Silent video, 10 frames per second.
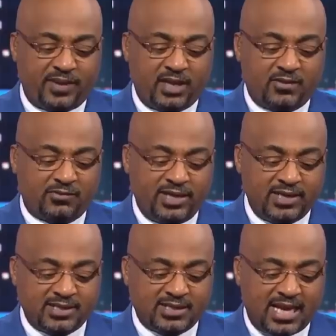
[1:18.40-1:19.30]
of the
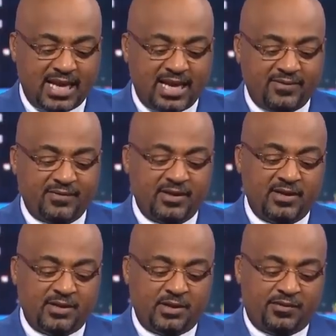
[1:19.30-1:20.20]
arena staff,
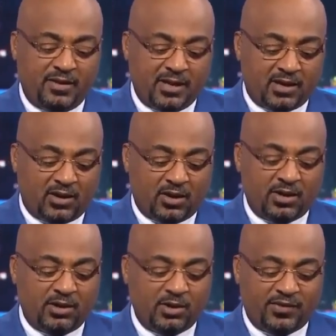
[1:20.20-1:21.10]
you think about
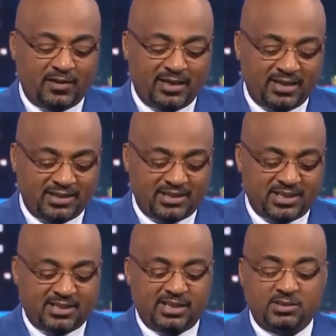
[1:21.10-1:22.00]
audio, you think about
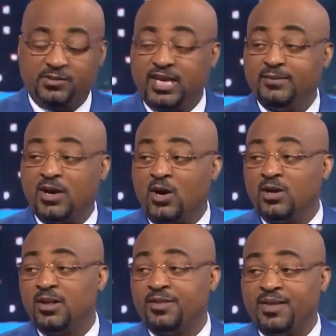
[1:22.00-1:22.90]
logistics, you think about all
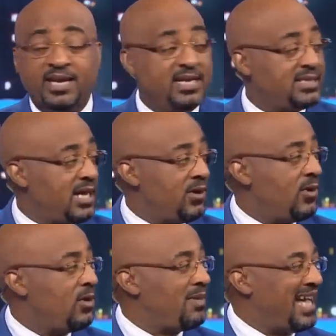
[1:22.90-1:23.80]
the things that go
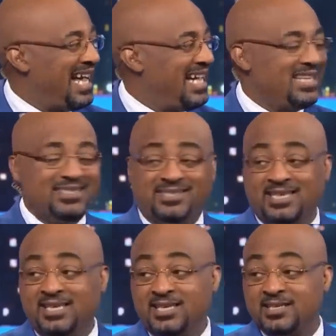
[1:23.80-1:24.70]
on behind the
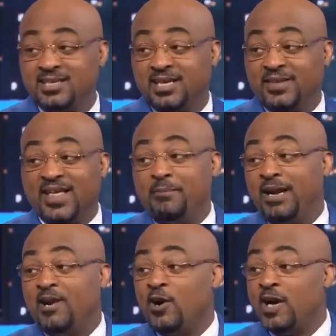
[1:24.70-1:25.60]
scenes that
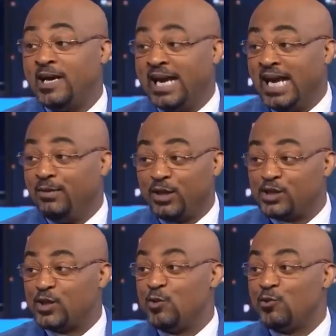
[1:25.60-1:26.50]
make our game look
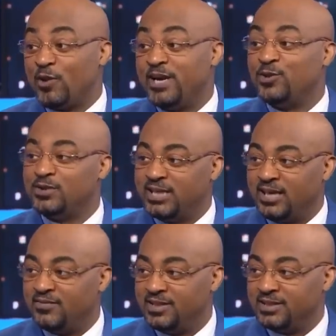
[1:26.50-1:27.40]
so great on
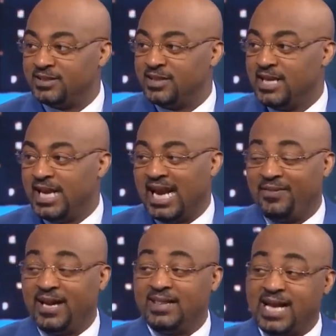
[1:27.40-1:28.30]
television. And I
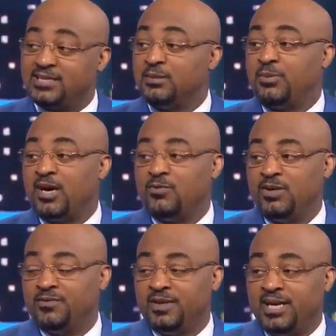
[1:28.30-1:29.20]
think that's the part we
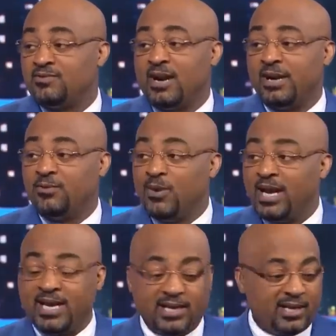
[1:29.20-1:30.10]
forget right
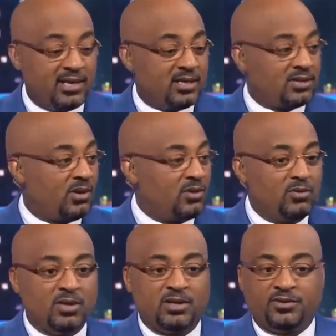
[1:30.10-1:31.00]
away.
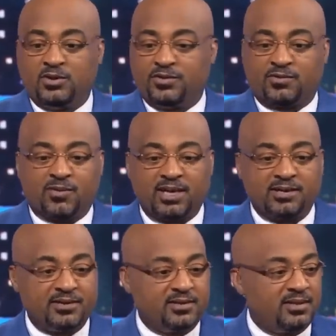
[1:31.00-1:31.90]
So, the
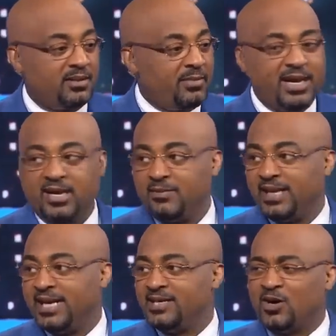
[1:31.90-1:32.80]
runners, the makeup
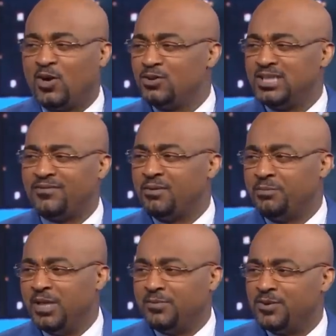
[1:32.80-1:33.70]
ladies, all those different
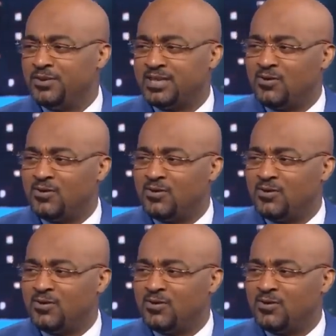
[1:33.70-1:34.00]
people, you say, well,